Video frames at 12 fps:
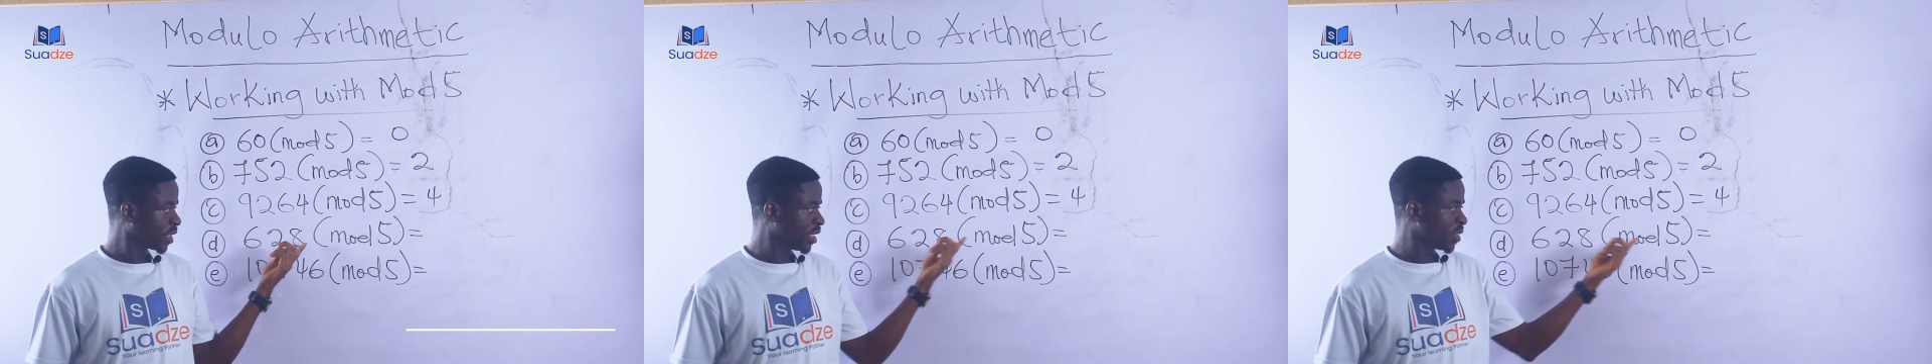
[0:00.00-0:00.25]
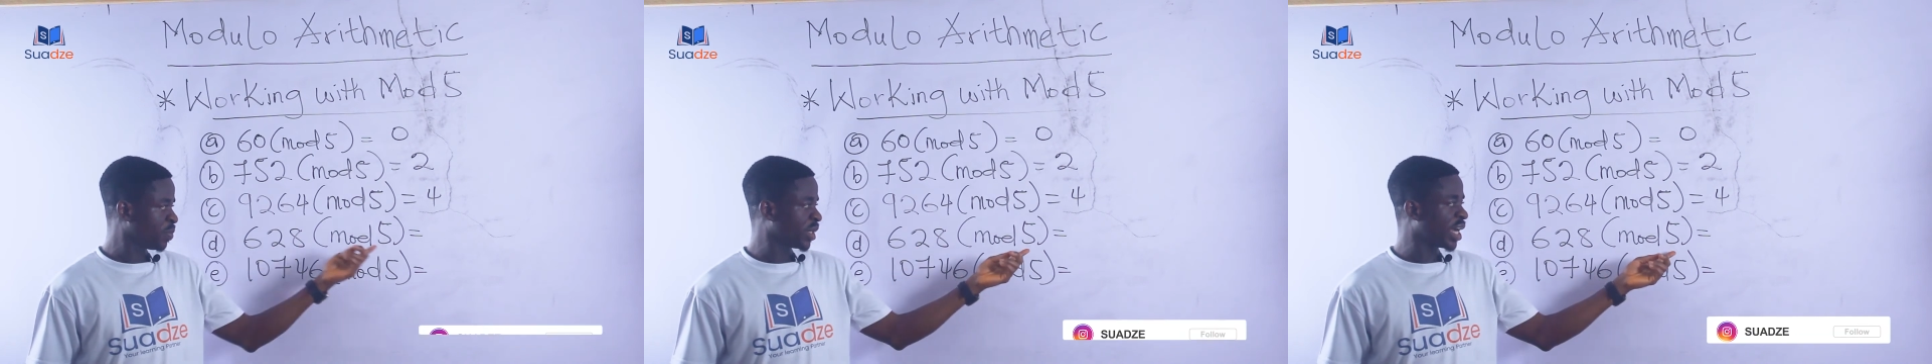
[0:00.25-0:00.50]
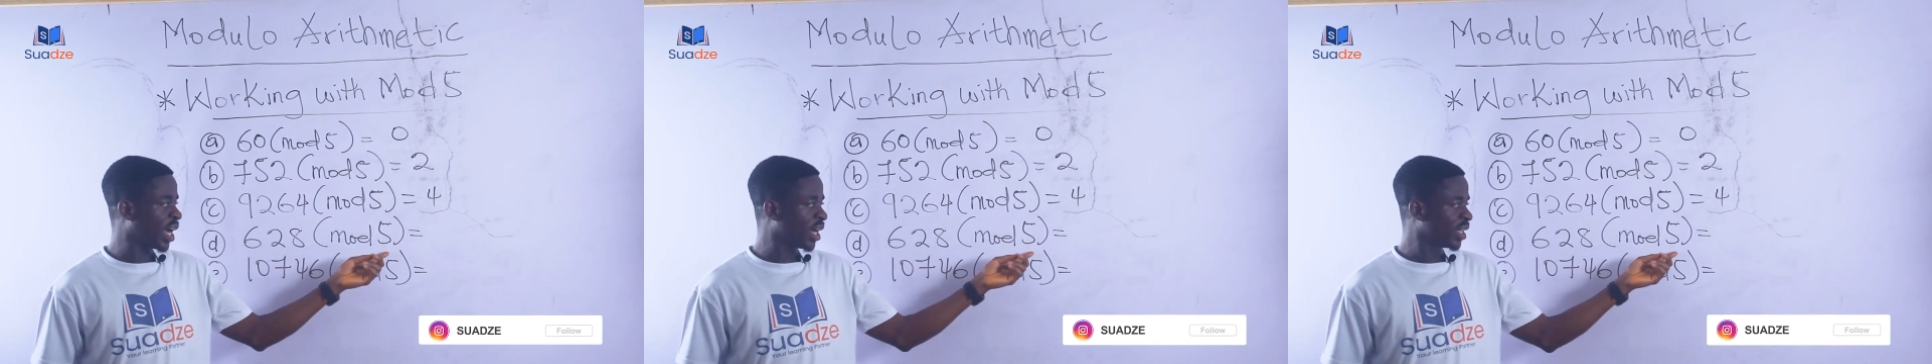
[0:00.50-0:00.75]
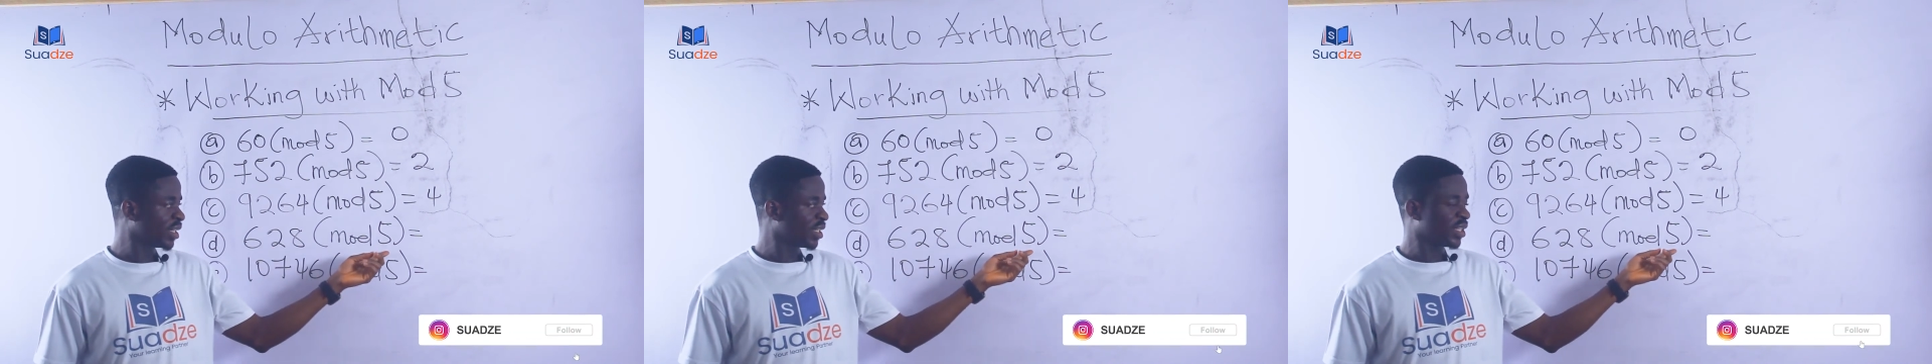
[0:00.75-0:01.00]
is
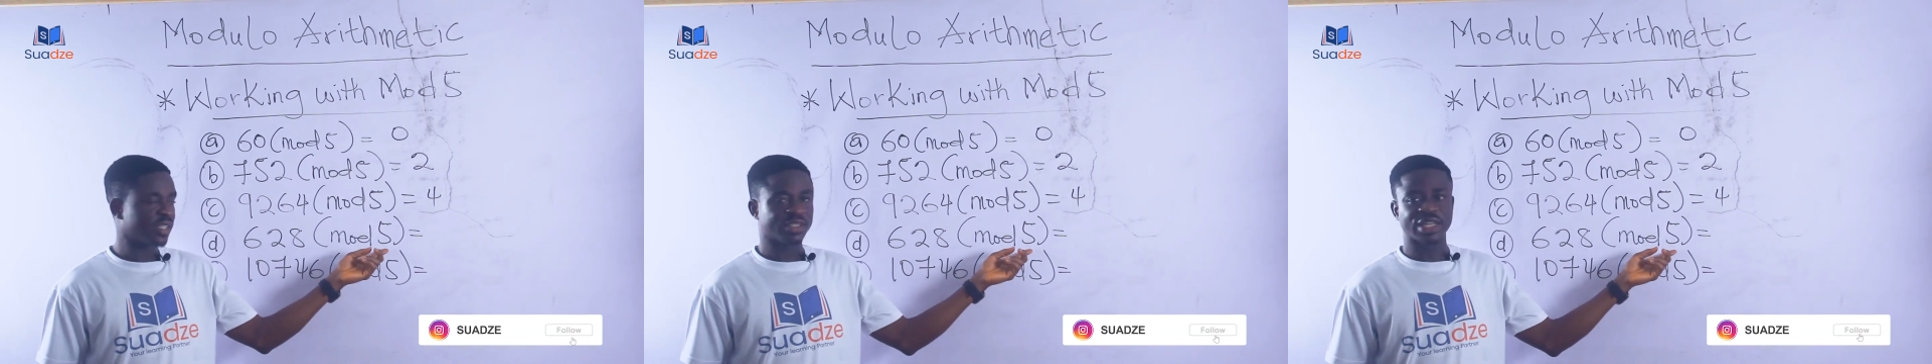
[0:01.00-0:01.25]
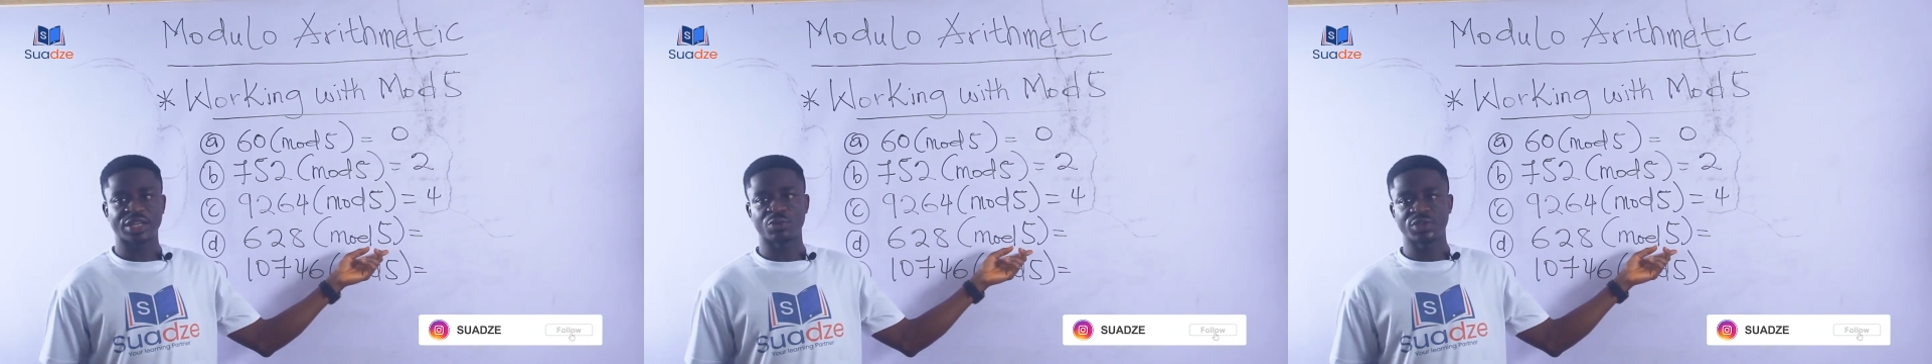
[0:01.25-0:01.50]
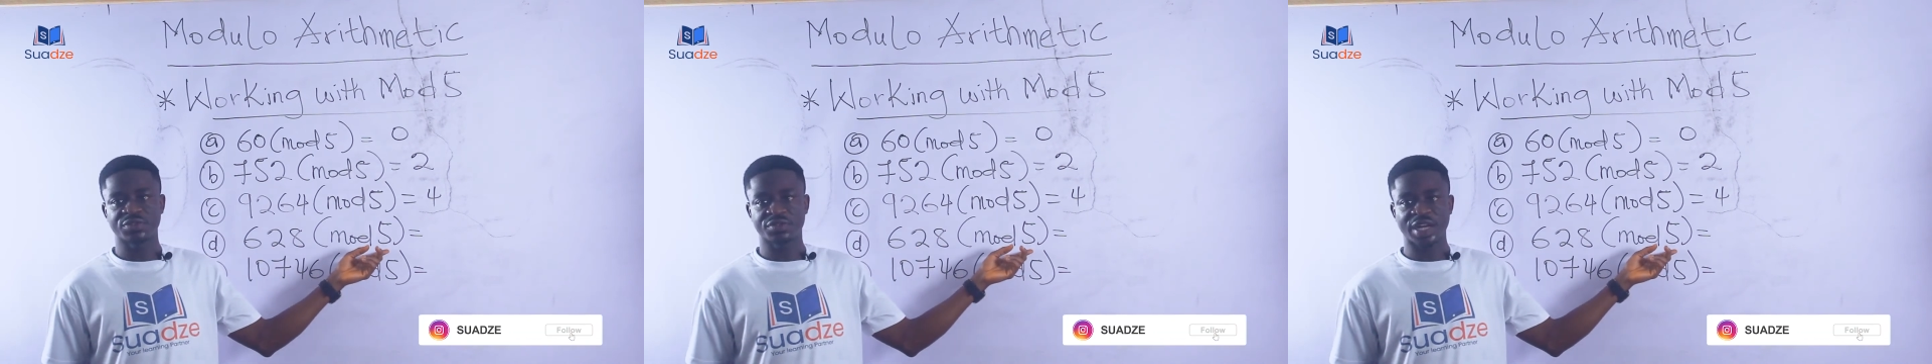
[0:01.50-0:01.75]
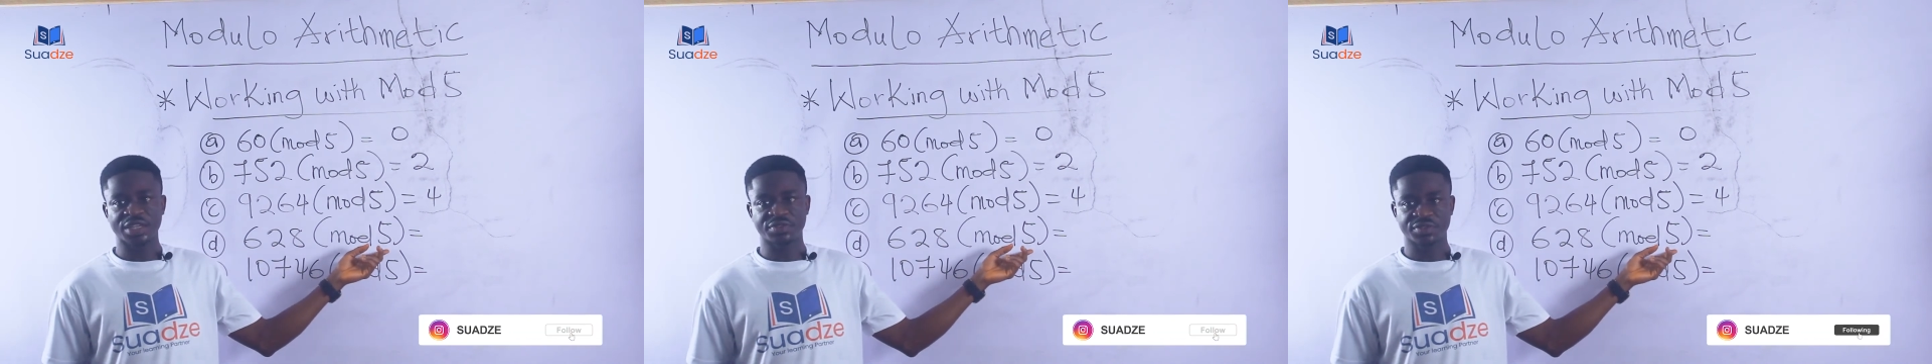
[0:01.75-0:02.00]
bigger than what?
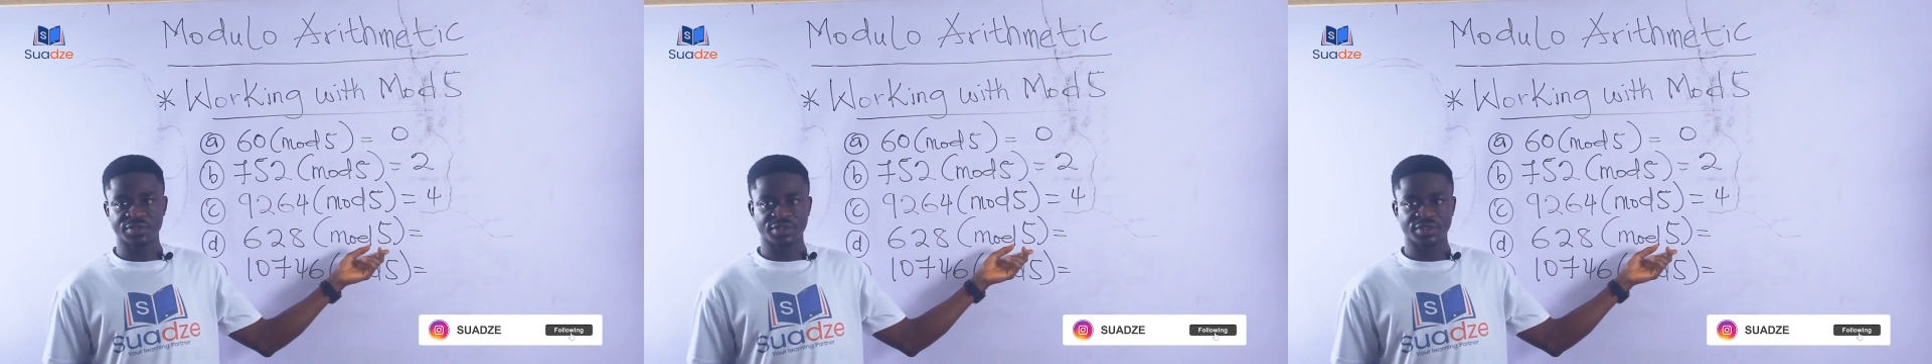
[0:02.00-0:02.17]
5.